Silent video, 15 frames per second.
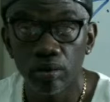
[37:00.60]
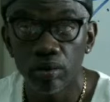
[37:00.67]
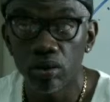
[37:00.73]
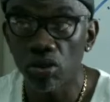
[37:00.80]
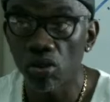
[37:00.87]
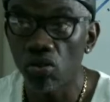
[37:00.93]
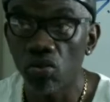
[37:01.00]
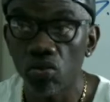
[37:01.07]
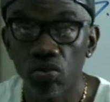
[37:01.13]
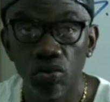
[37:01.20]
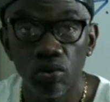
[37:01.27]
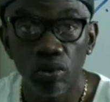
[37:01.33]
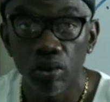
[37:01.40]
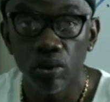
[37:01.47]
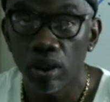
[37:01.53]
So
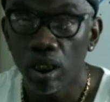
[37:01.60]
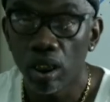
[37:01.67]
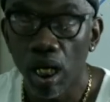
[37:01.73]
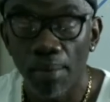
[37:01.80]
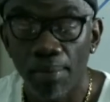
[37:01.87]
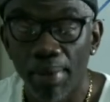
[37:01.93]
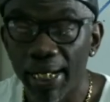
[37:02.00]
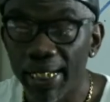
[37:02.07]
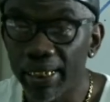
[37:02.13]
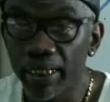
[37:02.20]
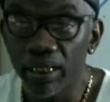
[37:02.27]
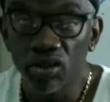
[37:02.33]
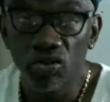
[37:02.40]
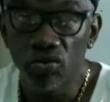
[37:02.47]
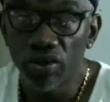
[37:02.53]
I might
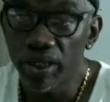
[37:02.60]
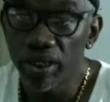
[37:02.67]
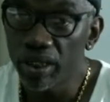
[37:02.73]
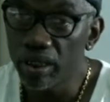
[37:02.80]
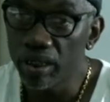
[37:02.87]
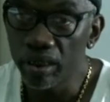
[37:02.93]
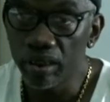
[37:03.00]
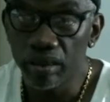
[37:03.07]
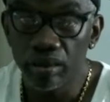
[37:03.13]
get greedy.